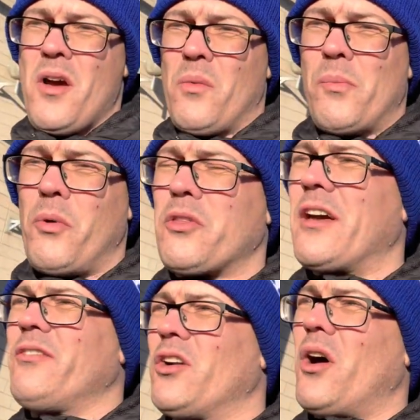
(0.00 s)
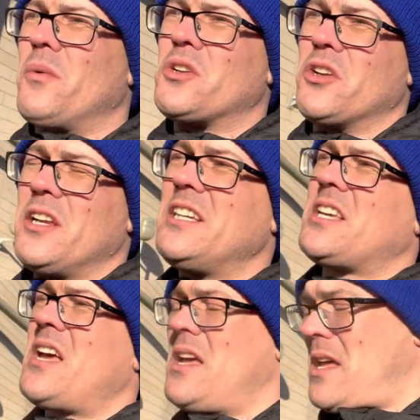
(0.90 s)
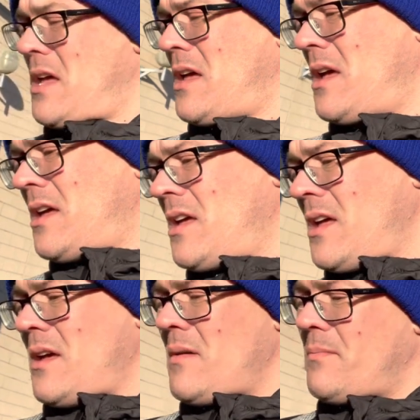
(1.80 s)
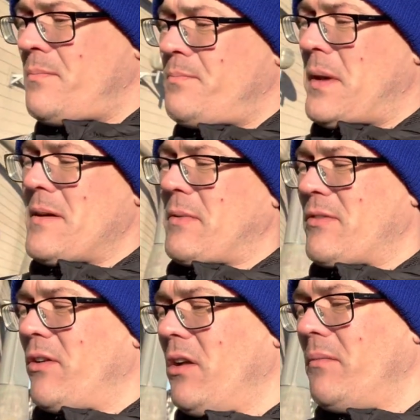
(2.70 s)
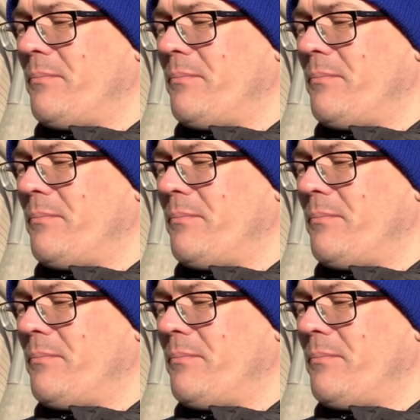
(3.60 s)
were both given their opportunities. Ian McFaul.